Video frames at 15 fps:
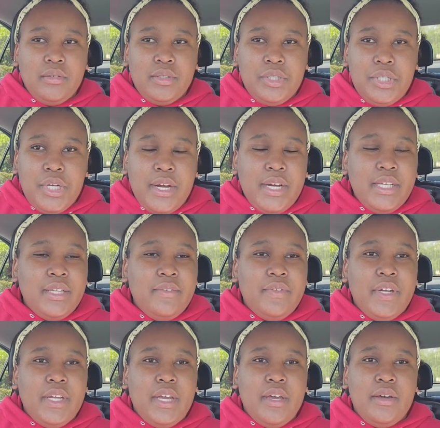sharing the
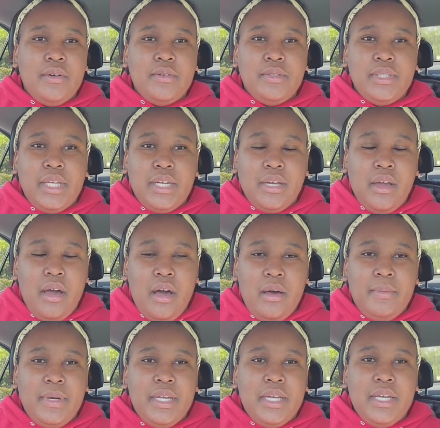videos and
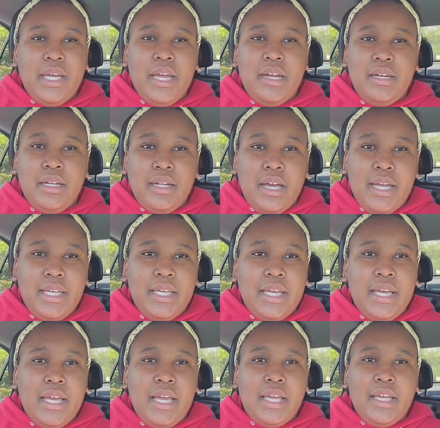commenting and
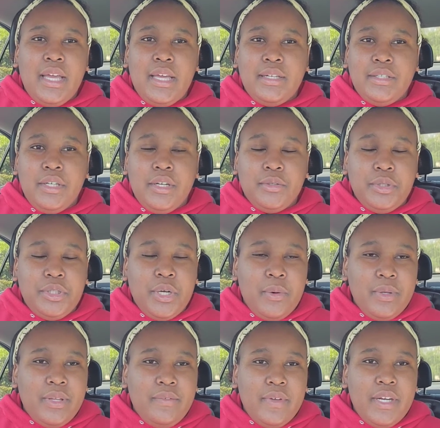liking and you know
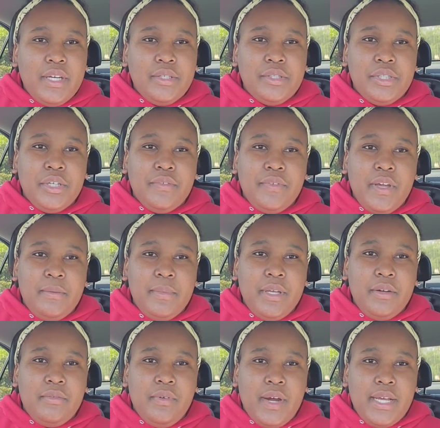showing the videos to your family
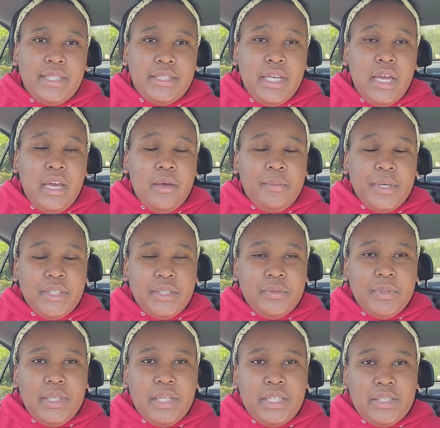and friends because it
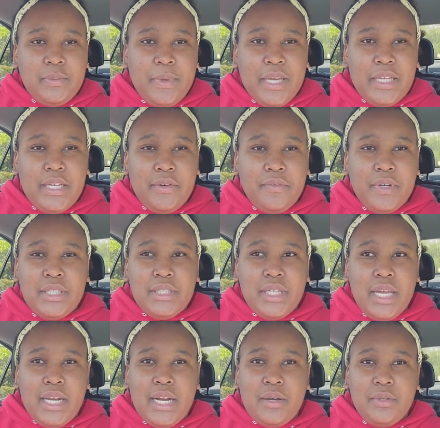really does make a difference
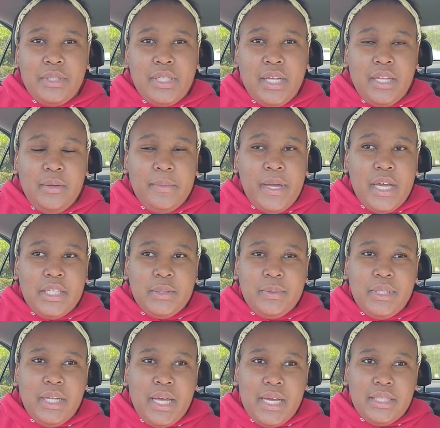and i was telling my
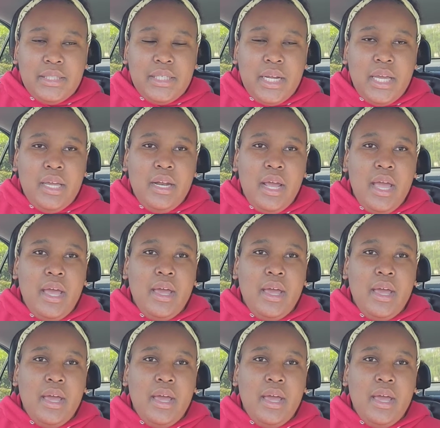husband last night